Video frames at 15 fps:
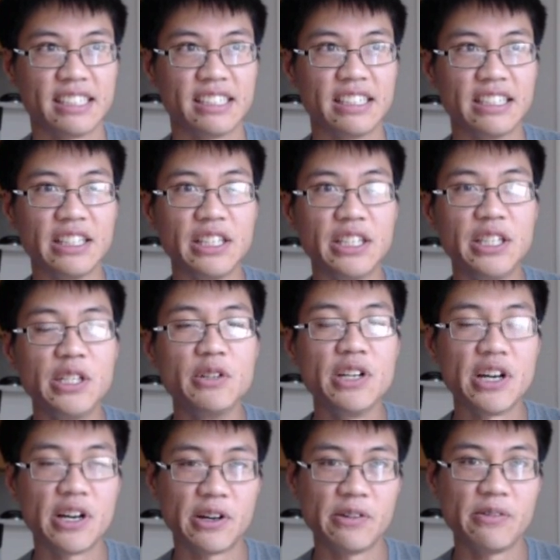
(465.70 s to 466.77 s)
you
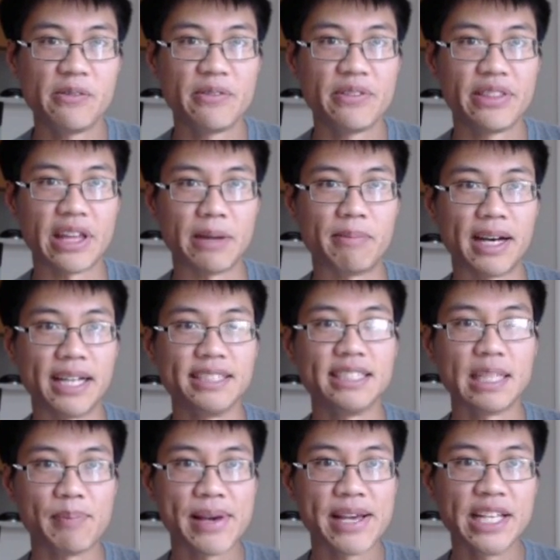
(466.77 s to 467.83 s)
know that by
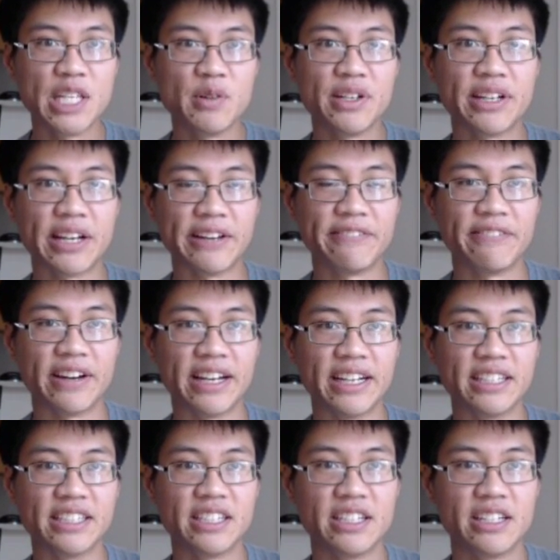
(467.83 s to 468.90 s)
stepping into a knife
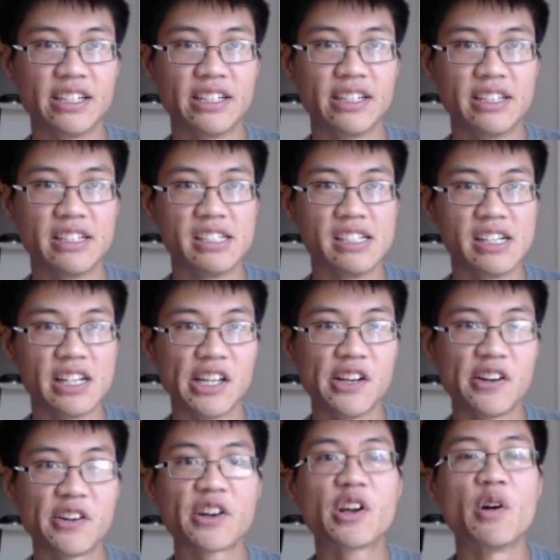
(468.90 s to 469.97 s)
fight,
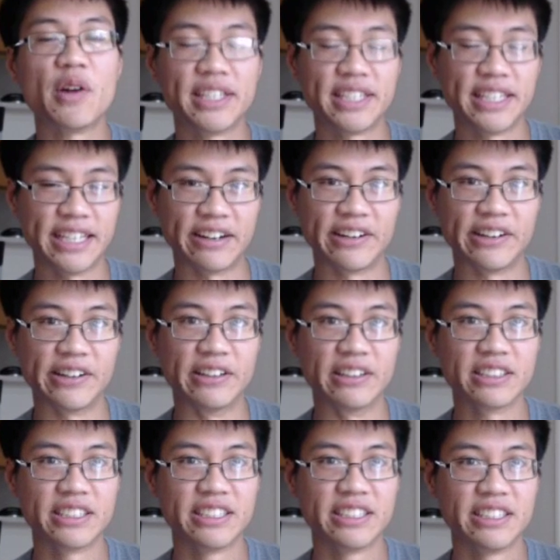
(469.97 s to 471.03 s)
you're going to get
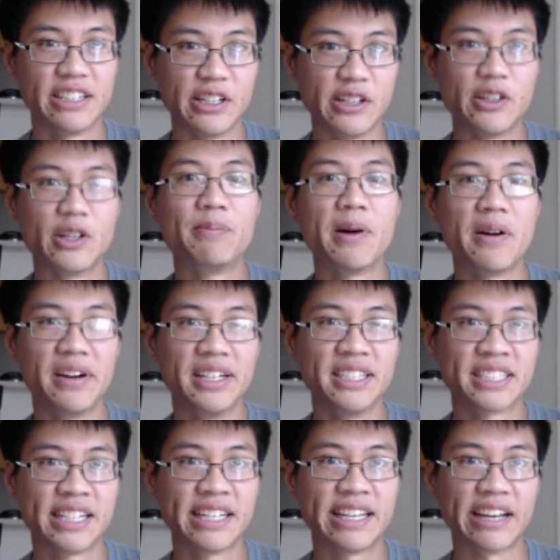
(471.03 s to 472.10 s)
hurt. Your opponent is
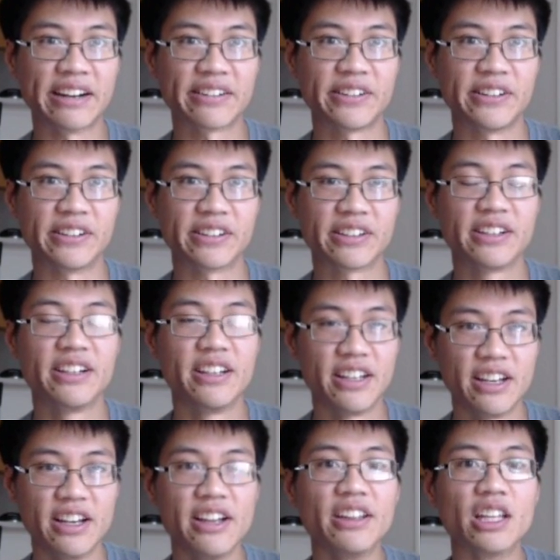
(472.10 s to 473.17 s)
going to get hurt.
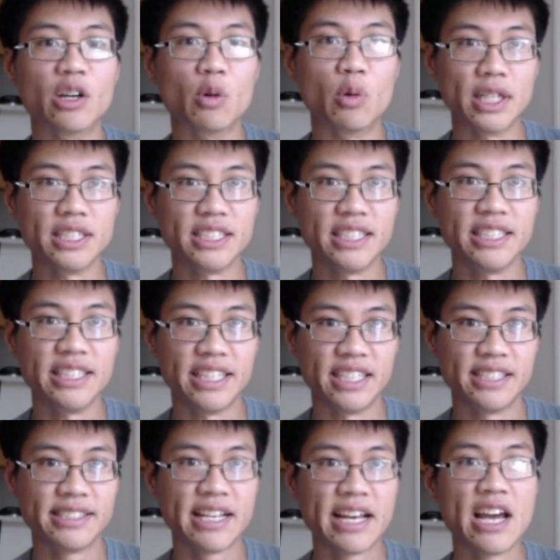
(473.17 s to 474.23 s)
The question
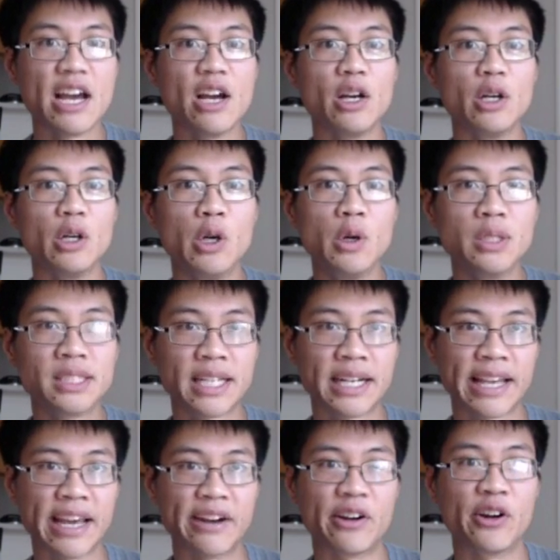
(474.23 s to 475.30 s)
is, who's going
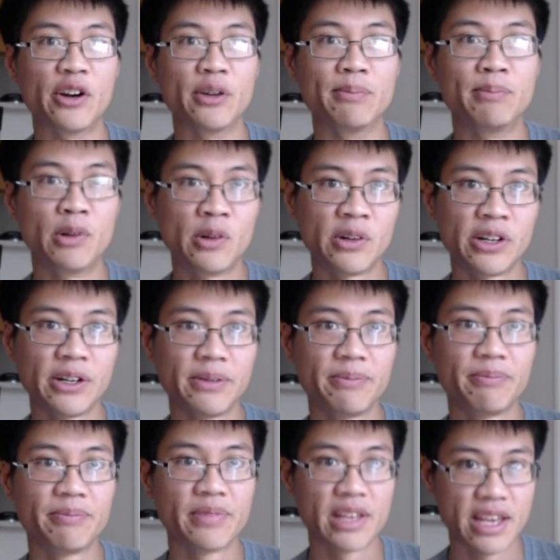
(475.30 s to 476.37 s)
to get hurt more
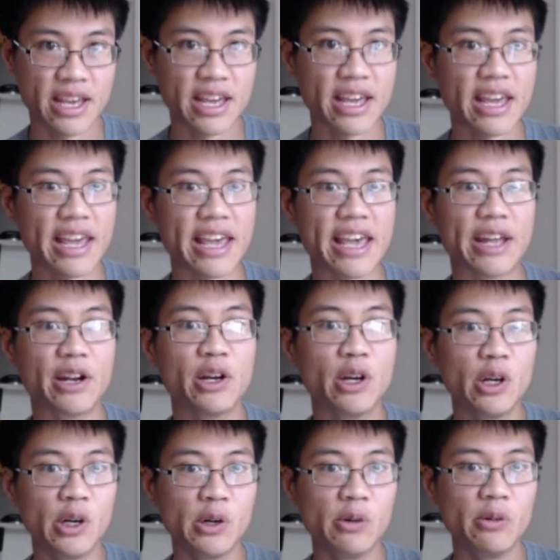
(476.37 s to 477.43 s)
and
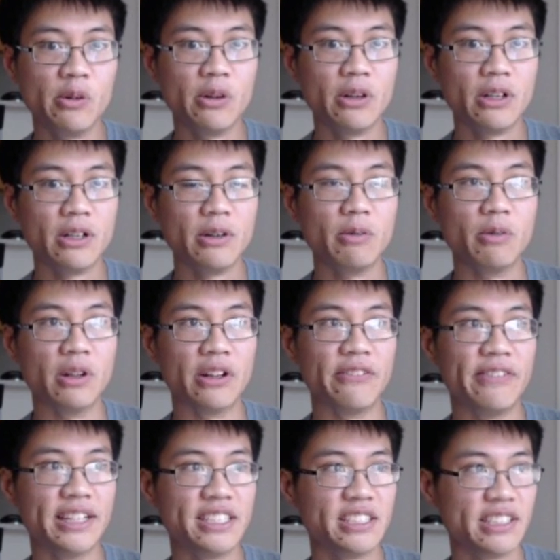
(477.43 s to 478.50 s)
who will
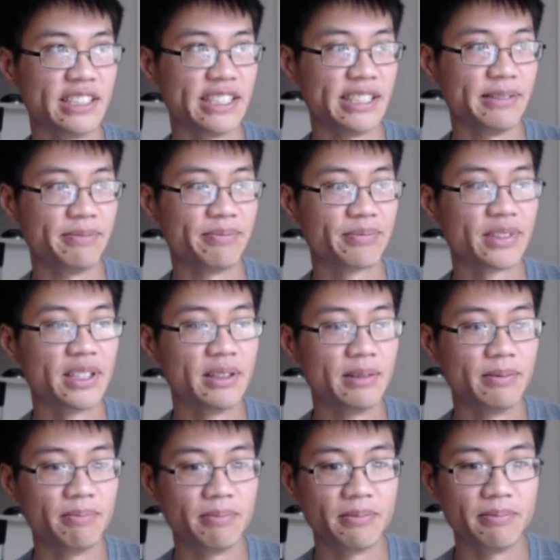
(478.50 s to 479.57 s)
eventually
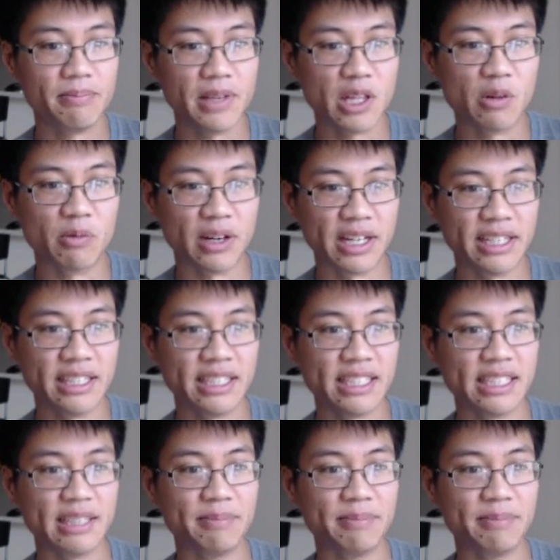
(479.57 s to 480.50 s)
be the one to